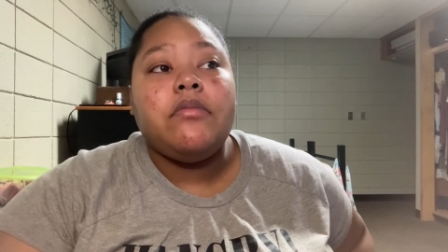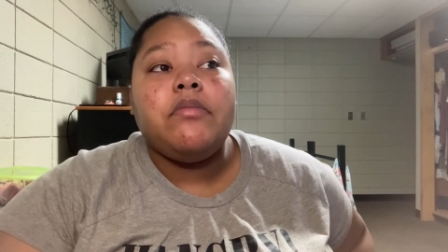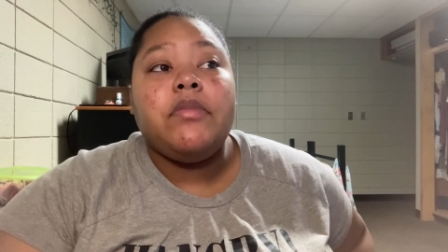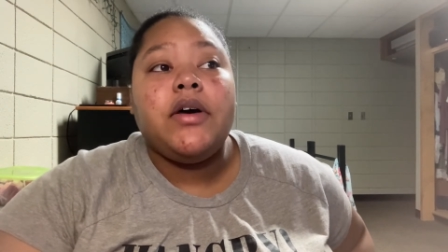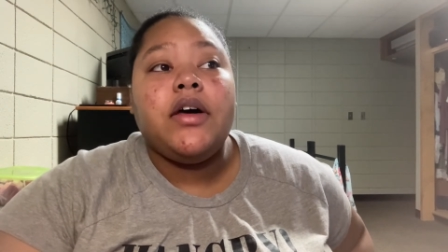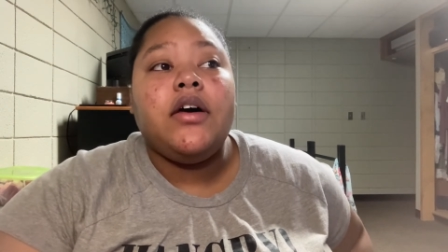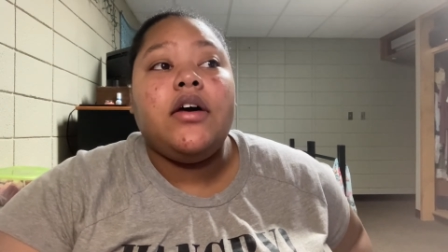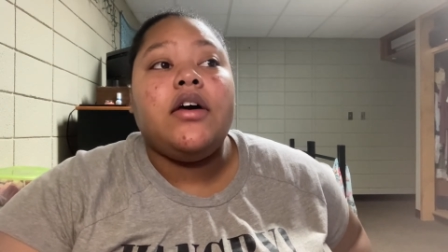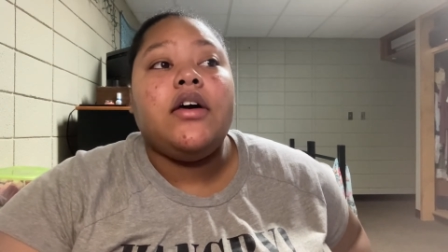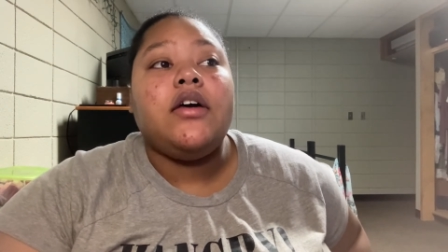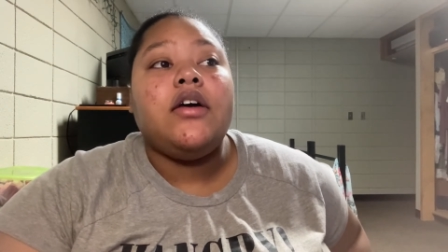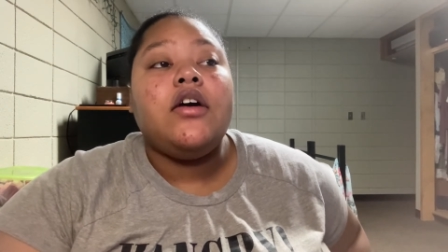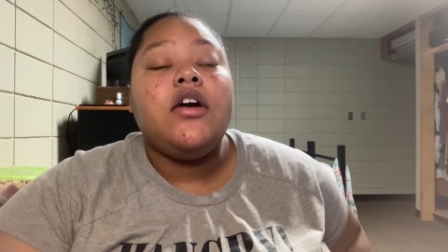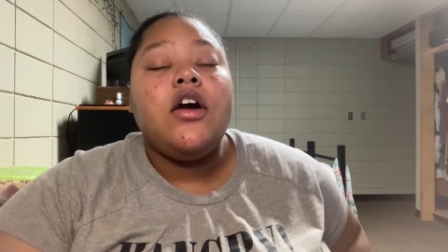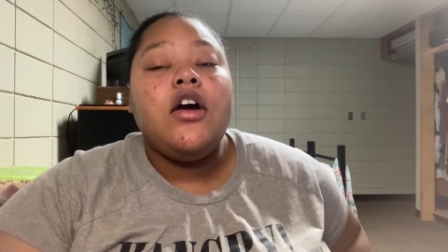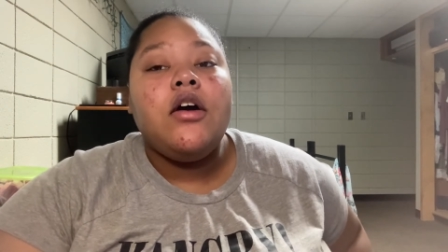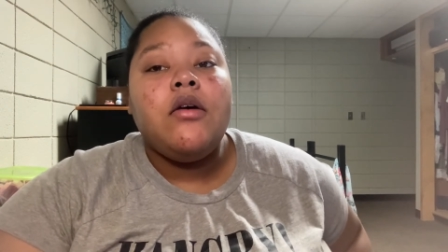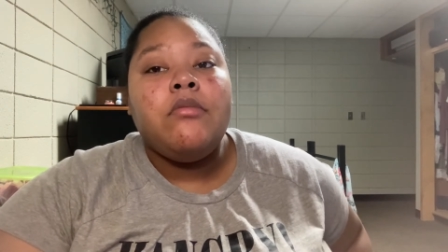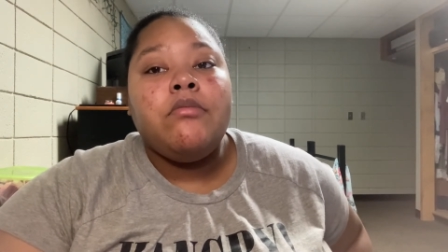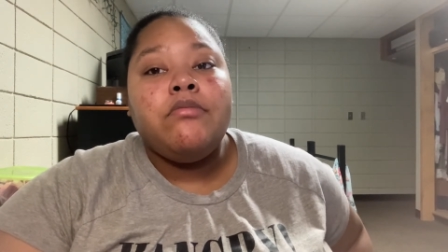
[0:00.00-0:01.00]
But
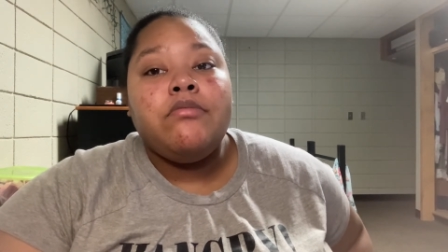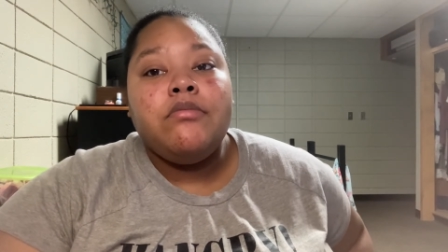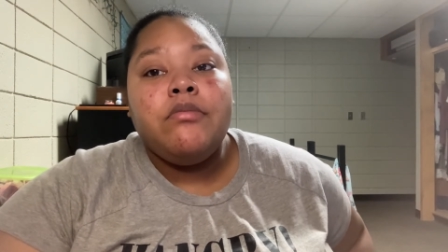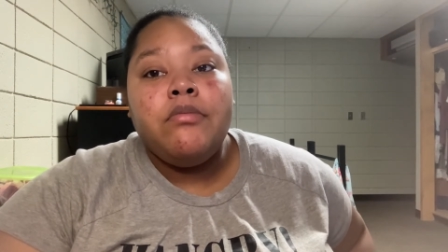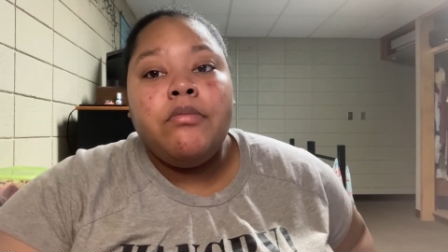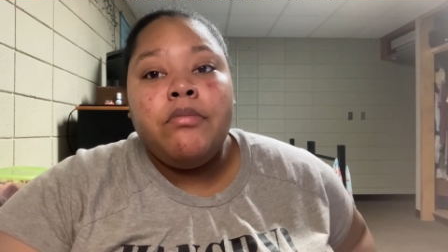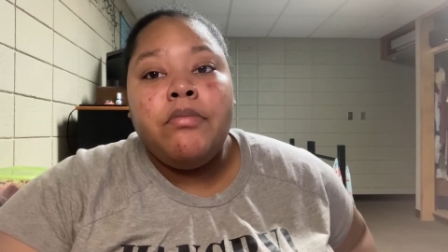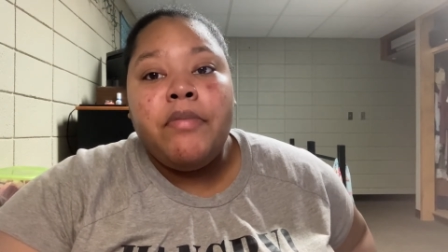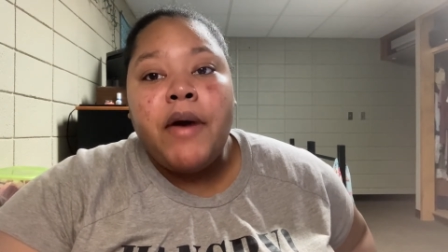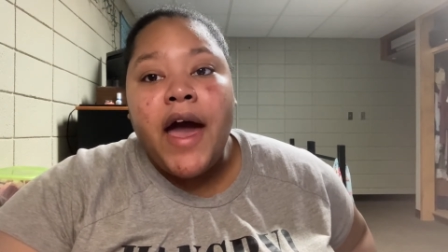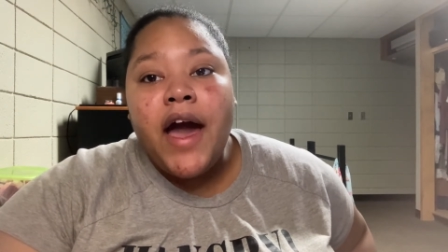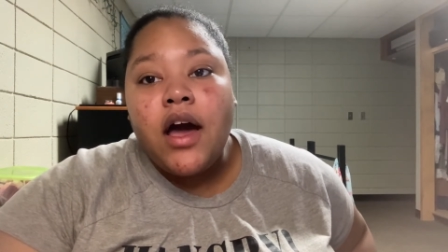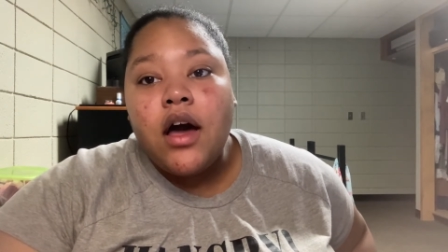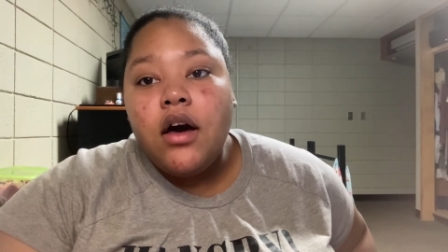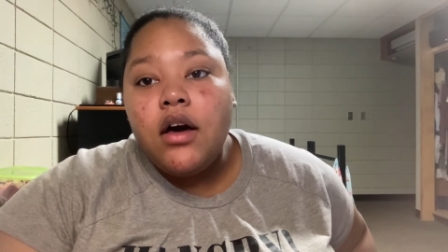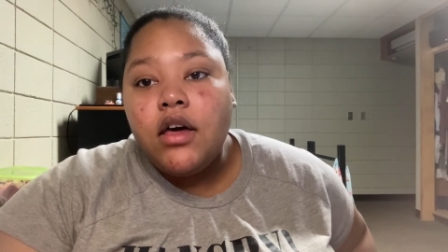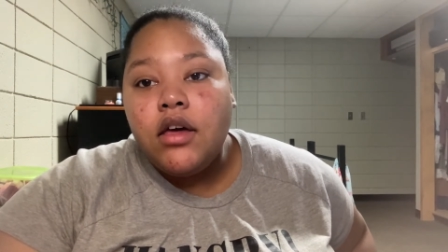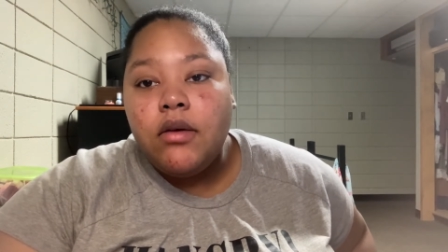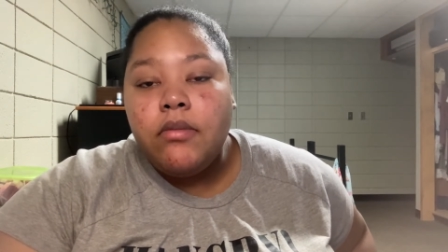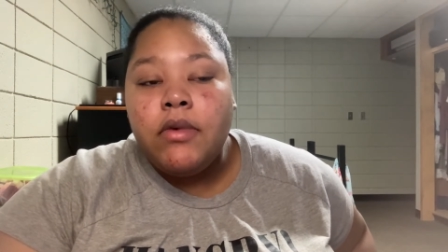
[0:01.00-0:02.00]
back
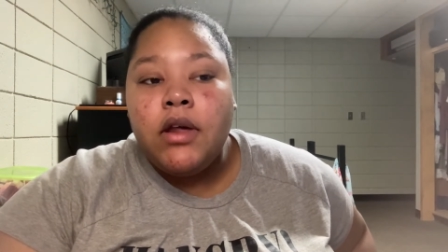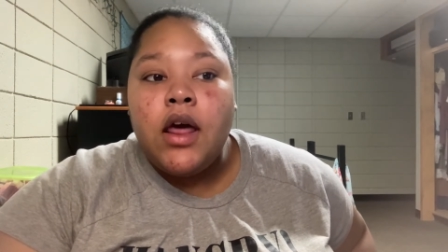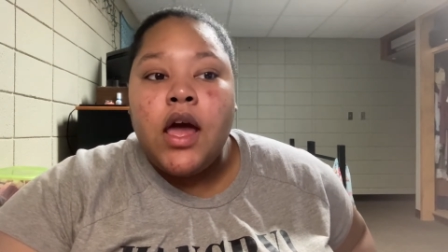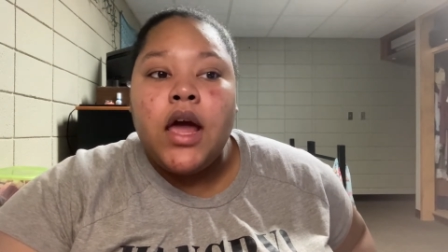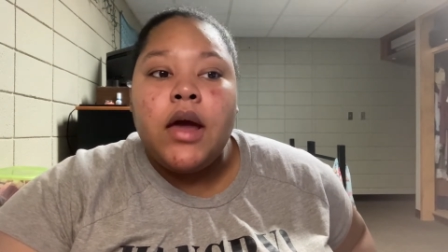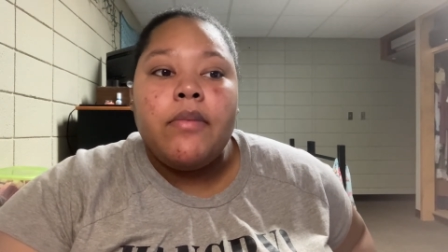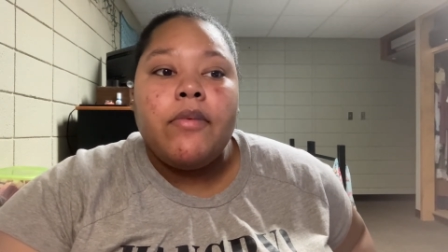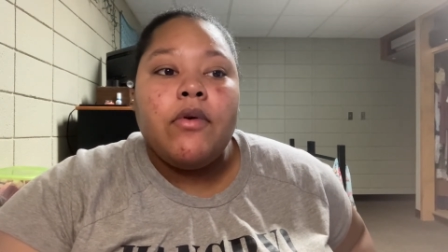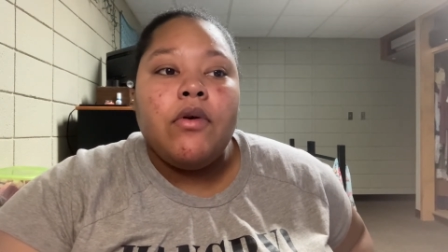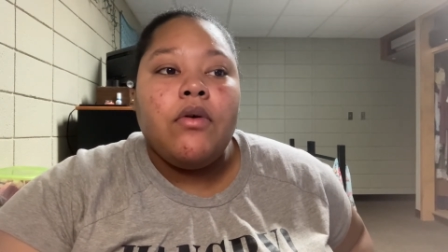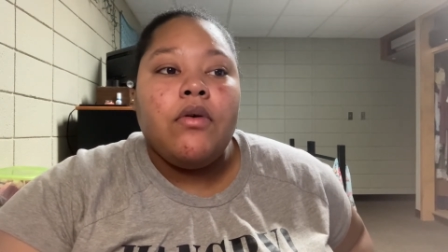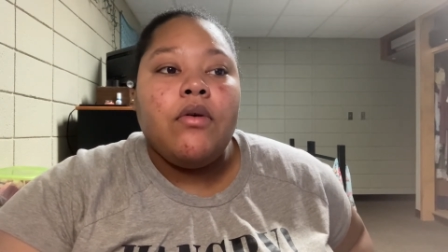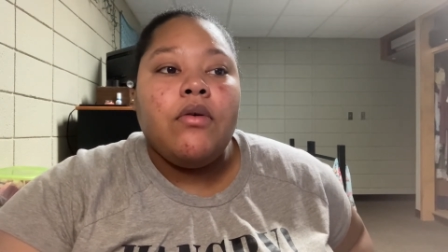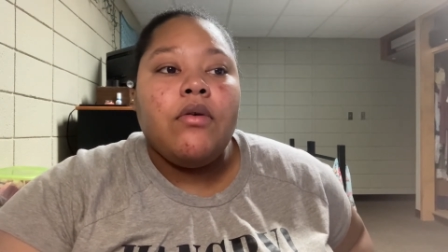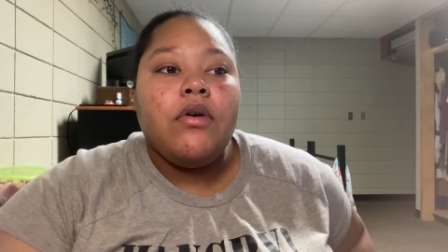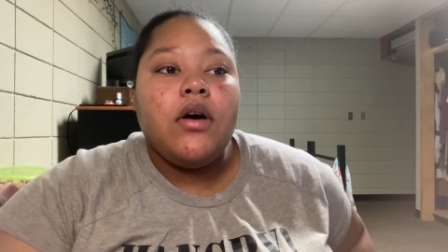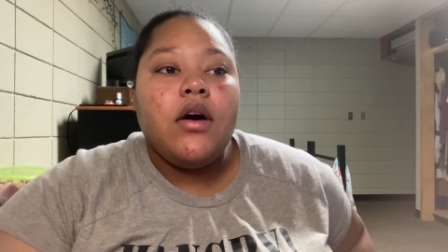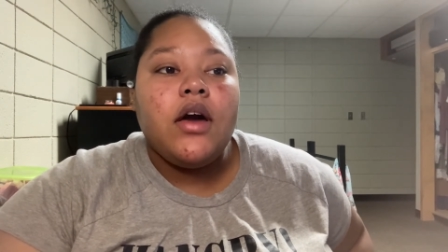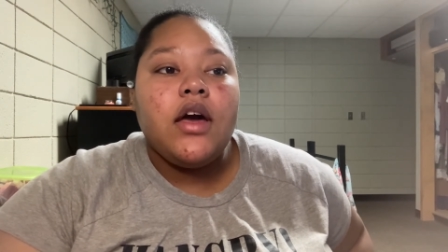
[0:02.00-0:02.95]
on him in April,